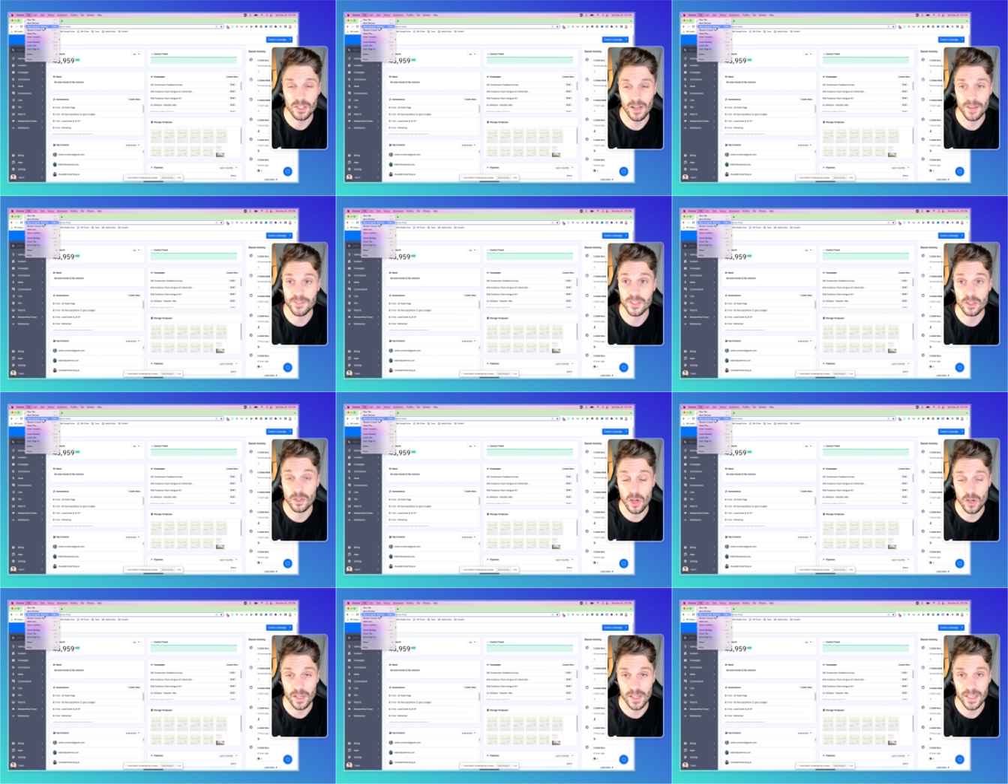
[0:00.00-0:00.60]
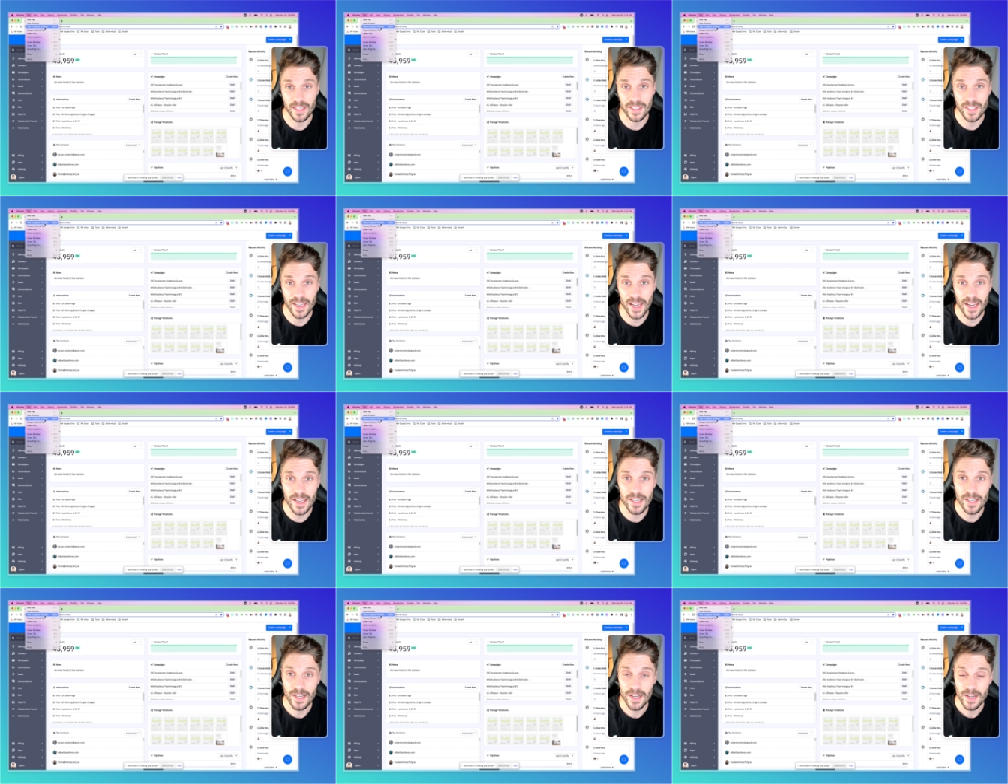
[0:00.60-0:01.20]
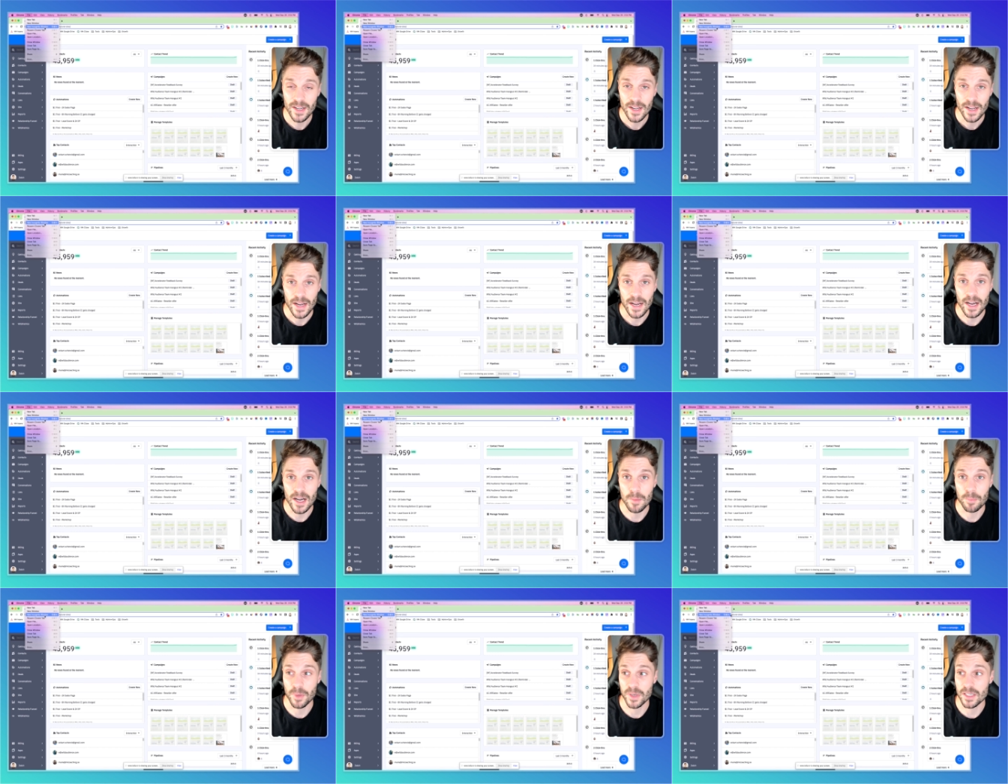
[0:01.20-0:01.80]
You'll have to log in again,
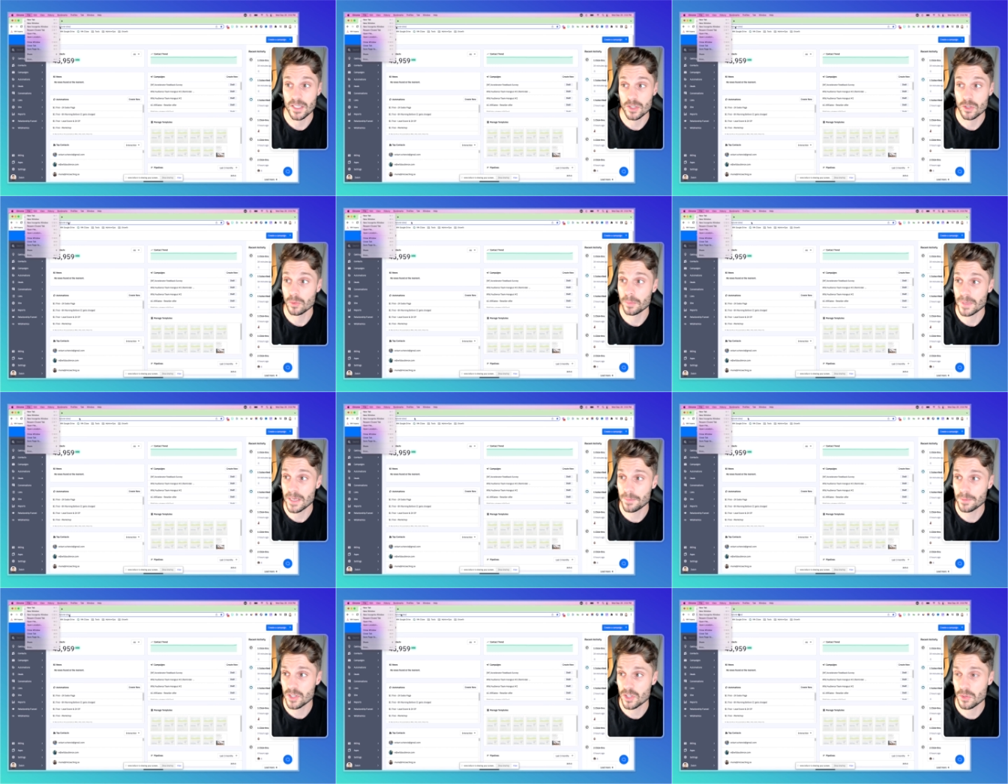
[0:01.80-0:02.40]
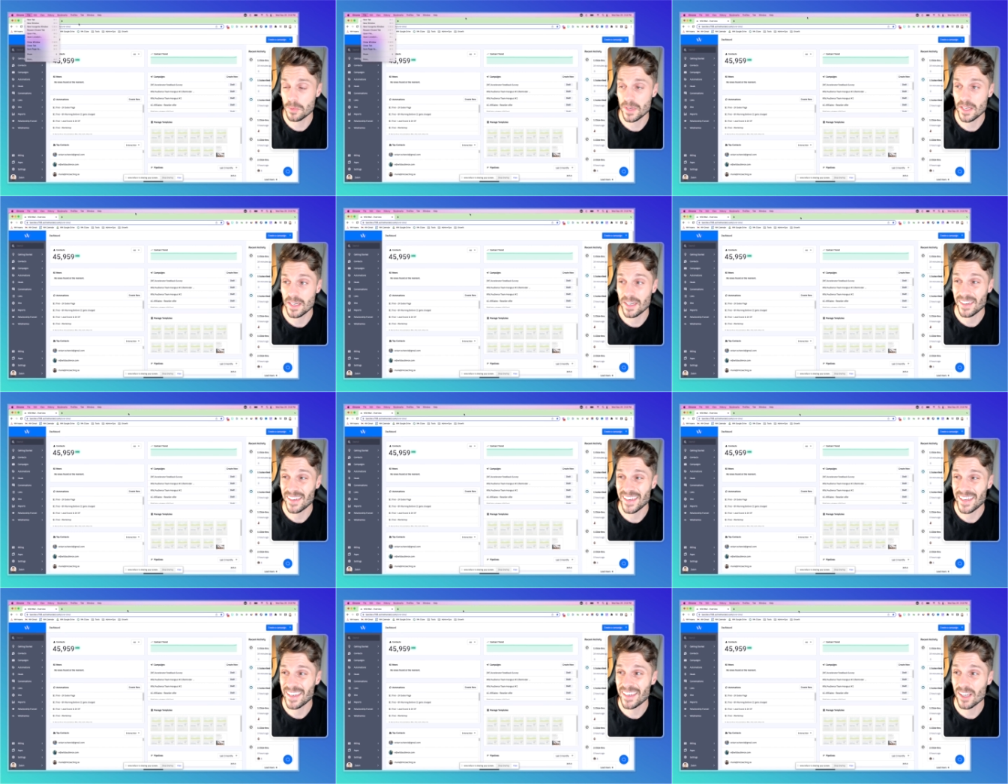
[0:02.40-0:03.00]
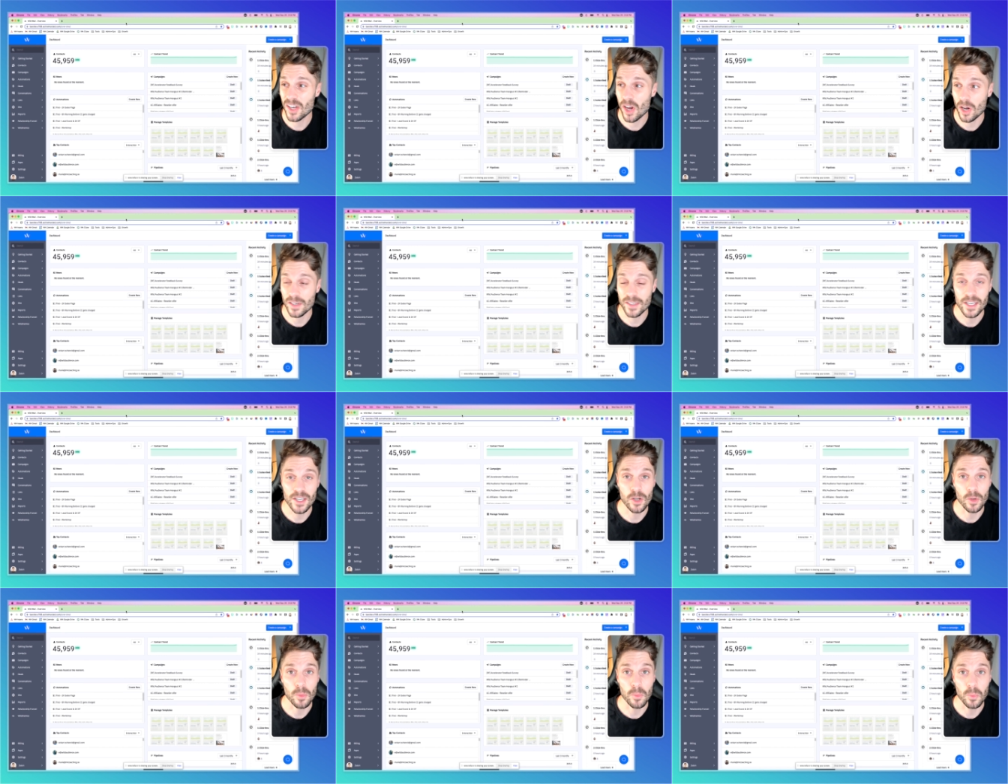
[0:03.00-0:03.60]
uh, but you'll be able to do it in an
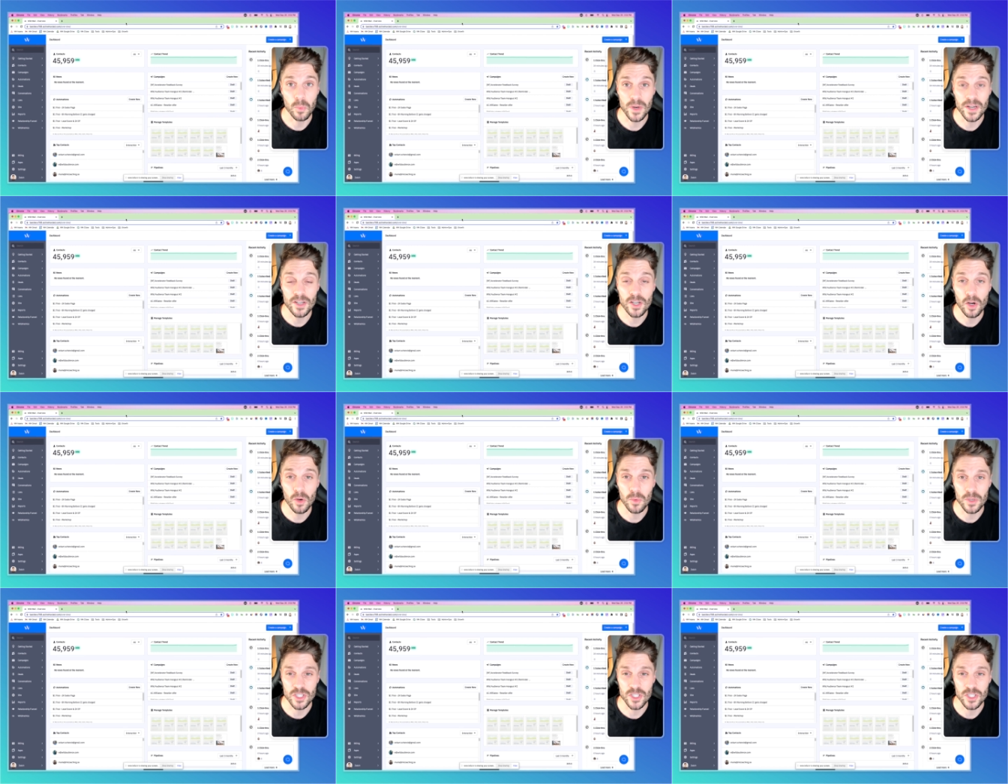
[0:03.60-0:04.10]
incognito window,